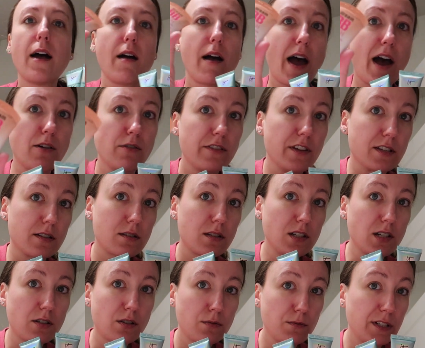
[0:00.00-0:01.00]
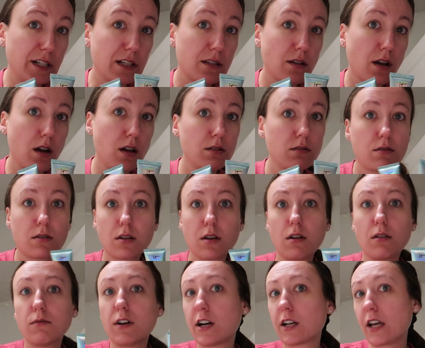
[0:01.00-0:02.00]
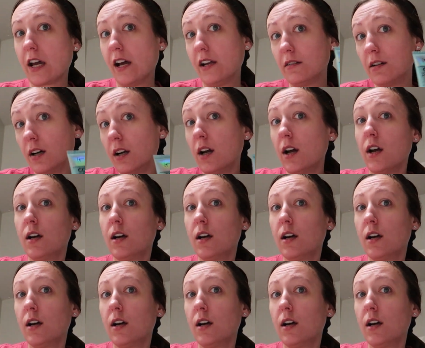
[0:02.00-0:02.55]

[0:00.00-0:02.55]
how this looks when it's on. So again,